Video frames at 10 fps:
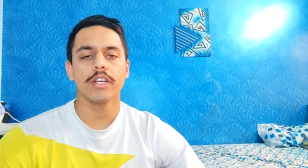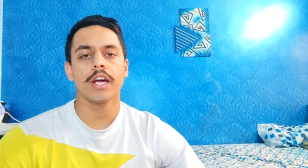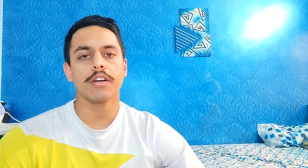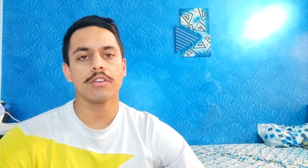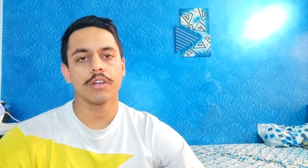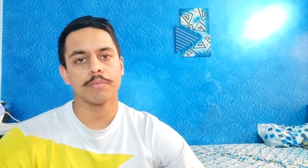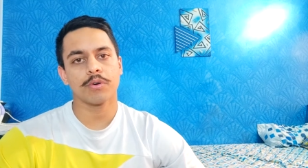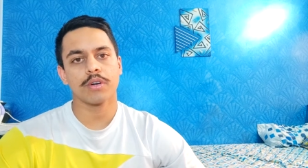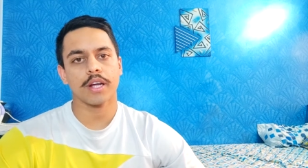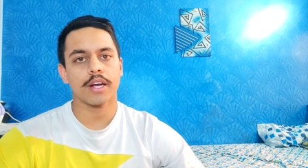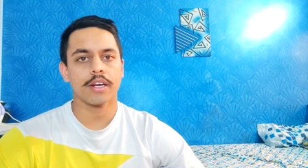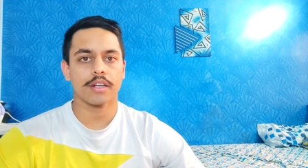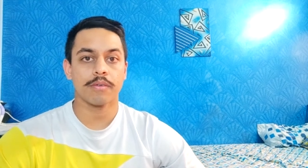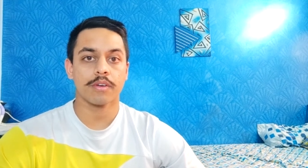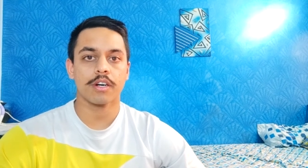we had to report
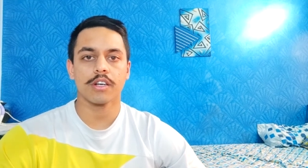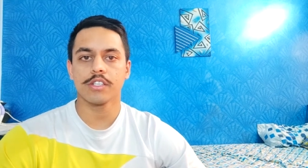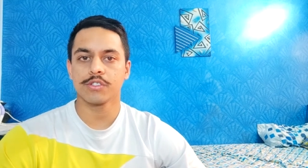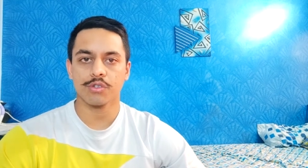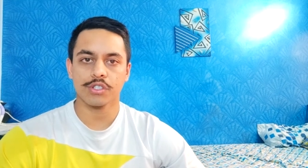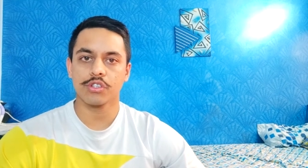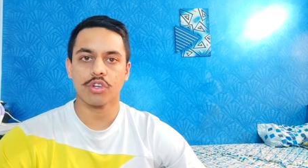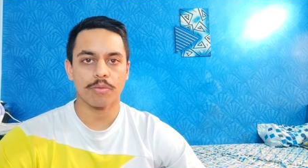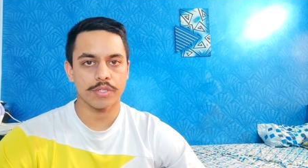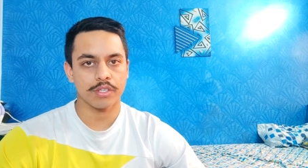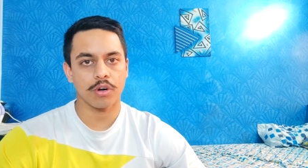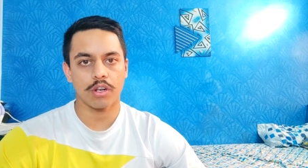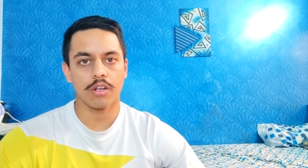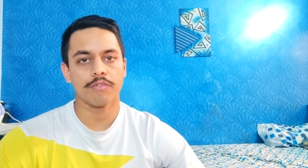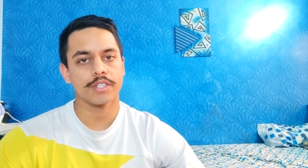at Colonel Jojen Thomas
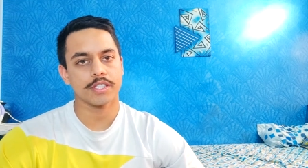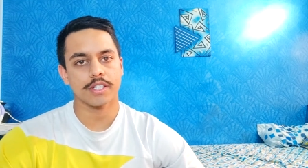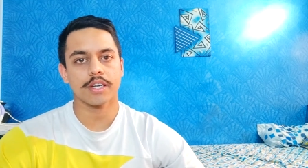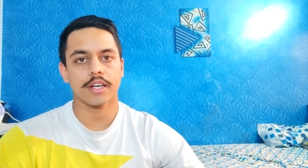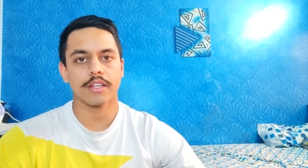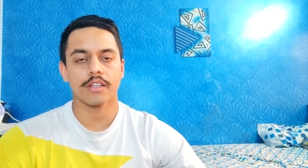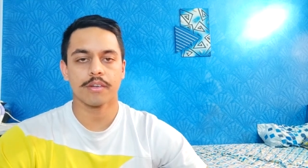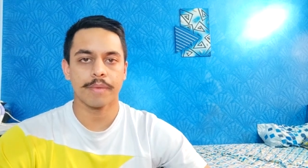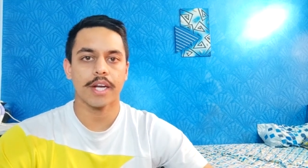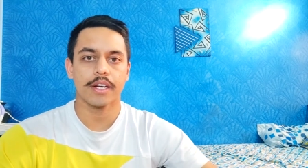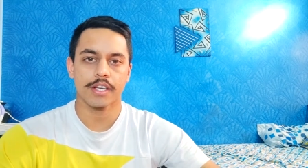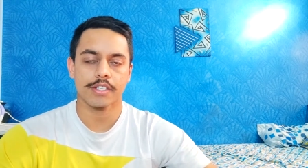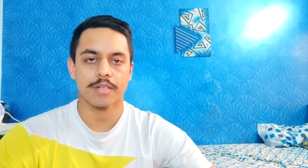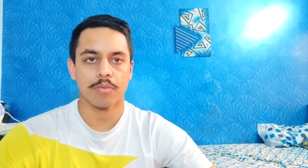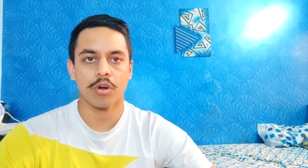Hall, which is again in the main
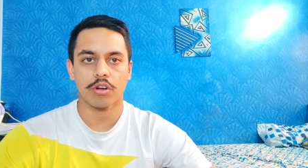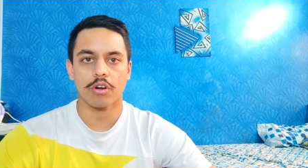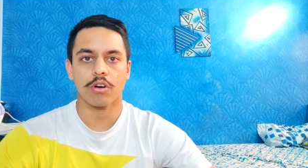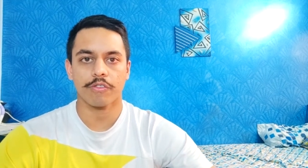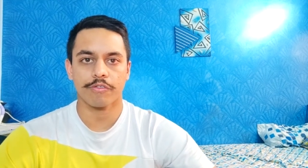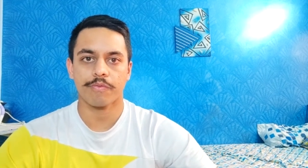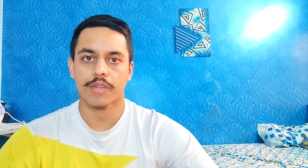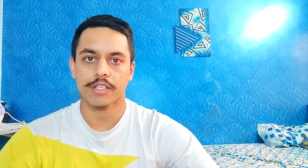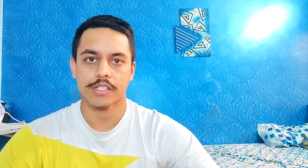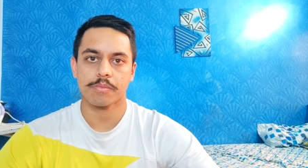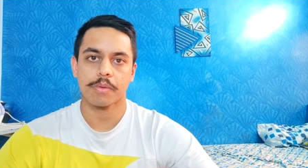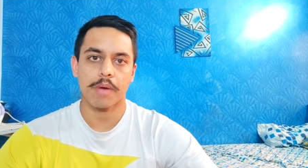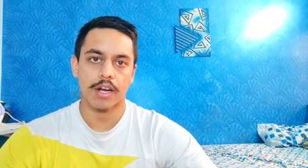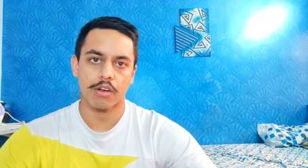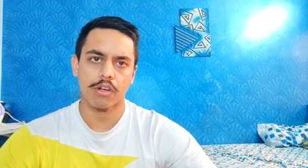testing block of SSB
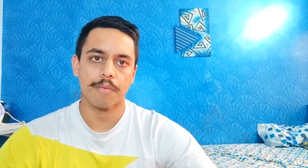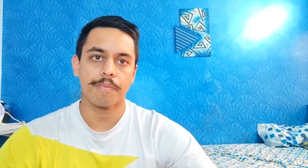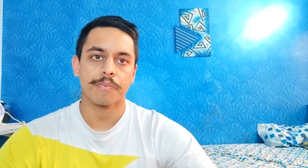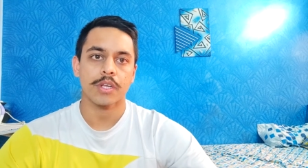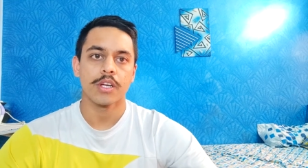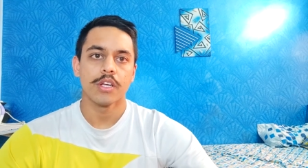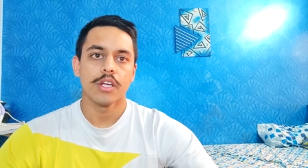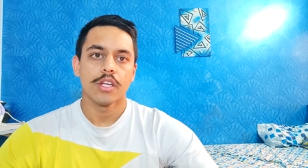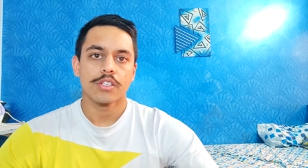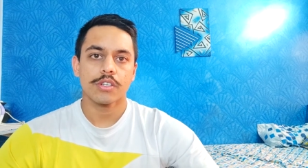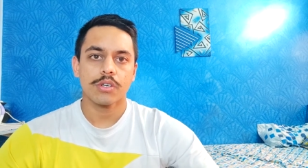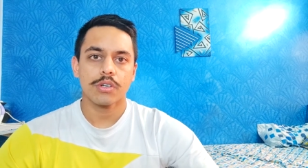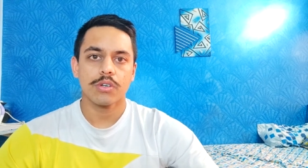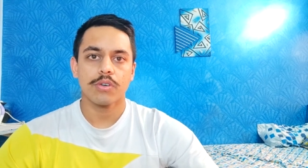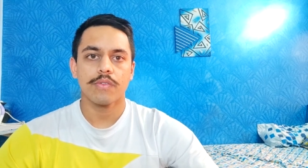Bangalore. So
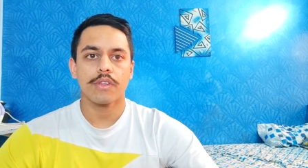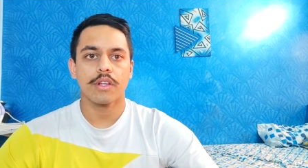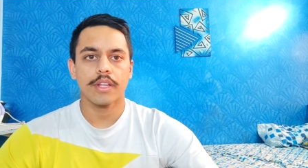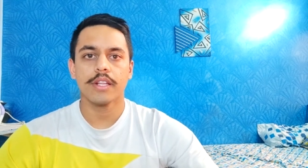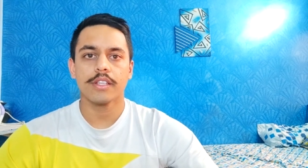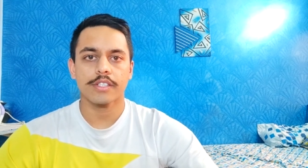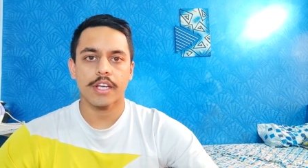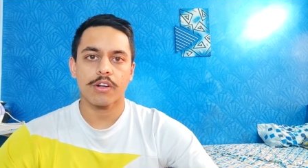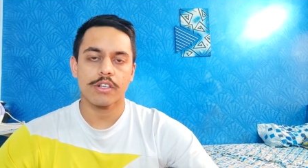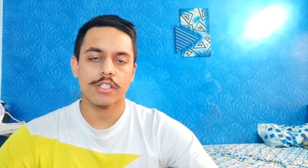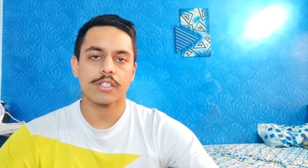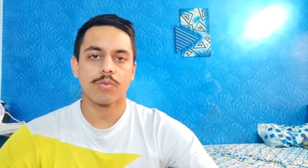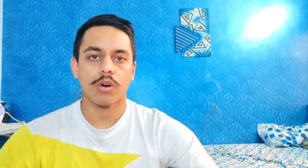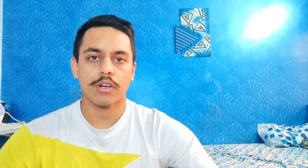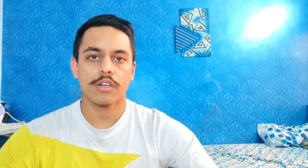then the
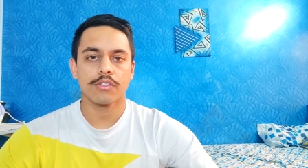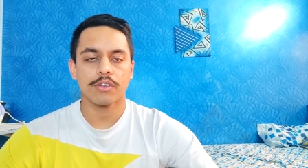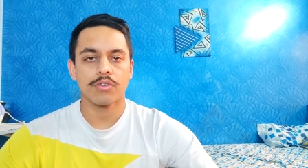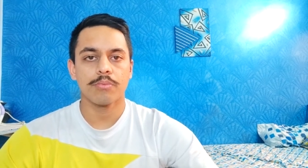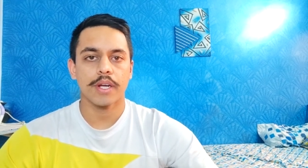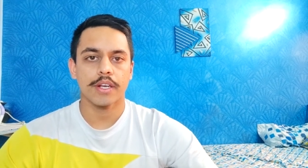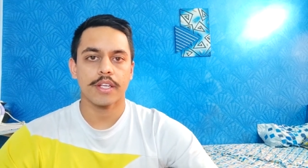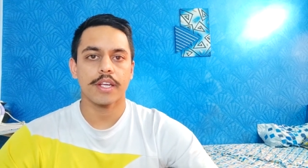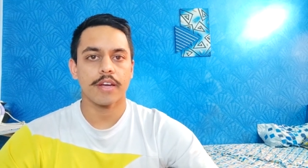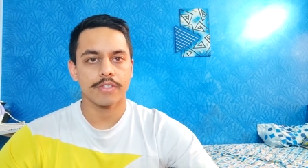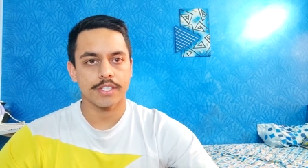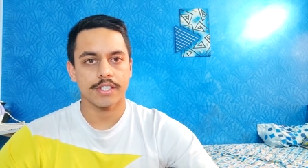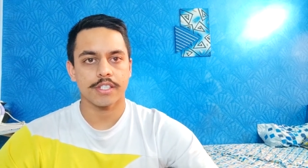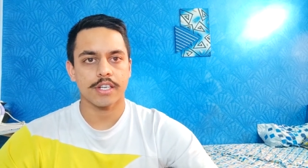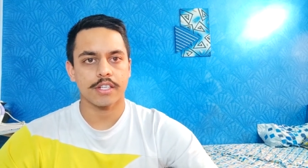psychologist walked into the room and he gave us
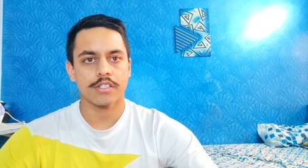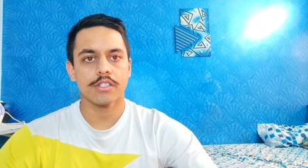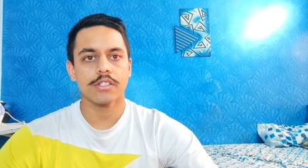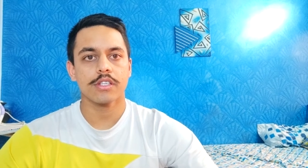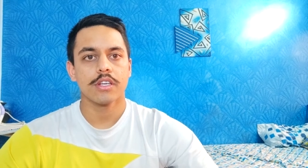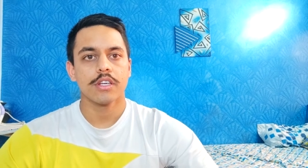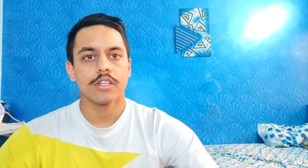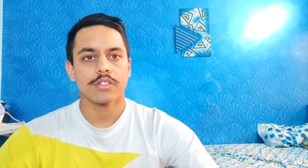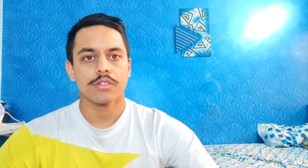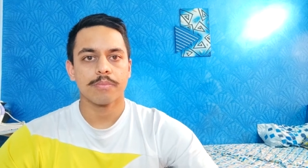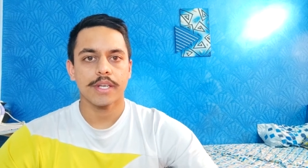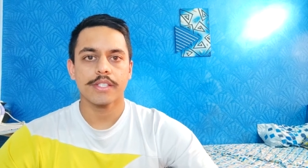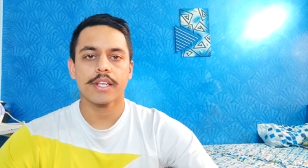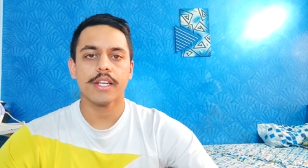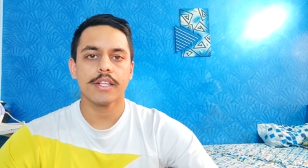the instructions. So
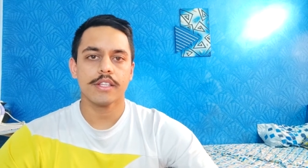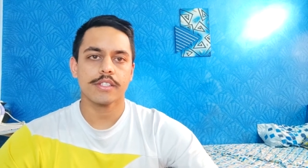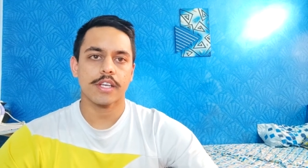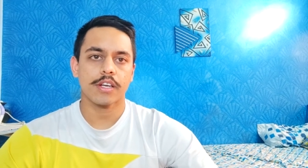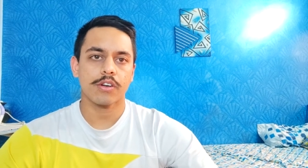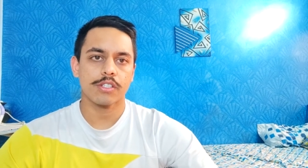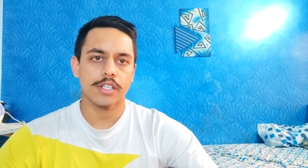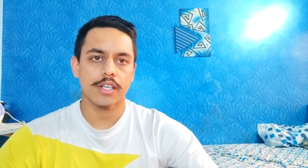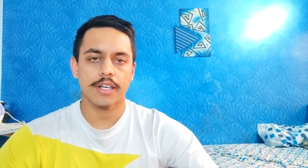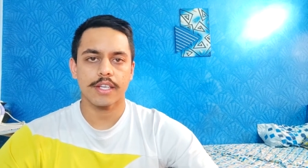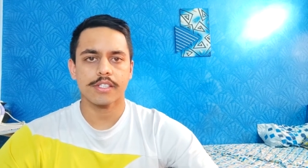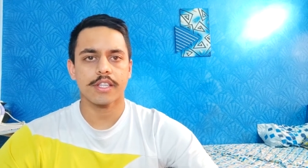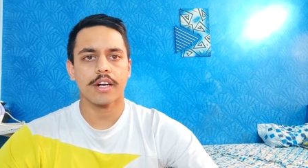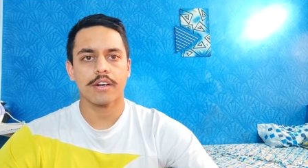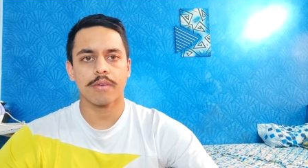basically in the psychological test,
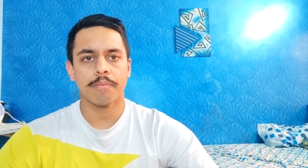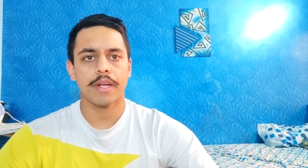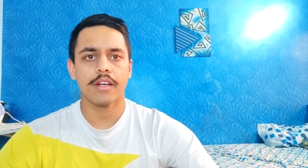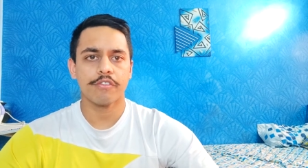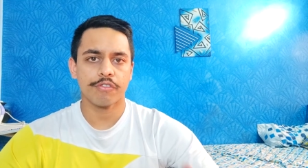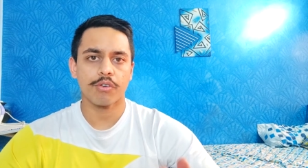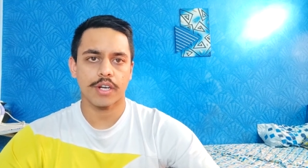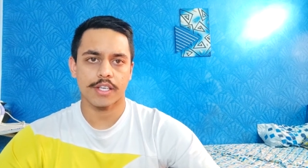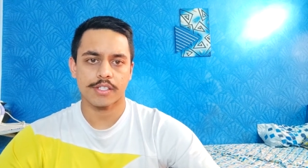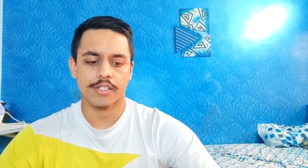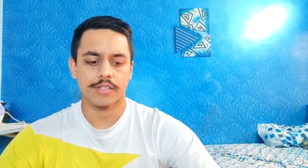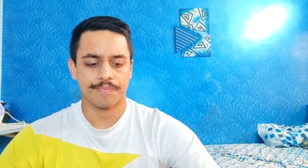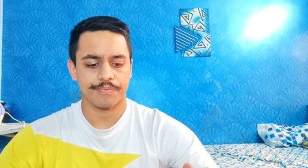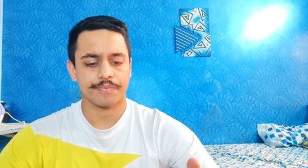there are mainly 4 tests.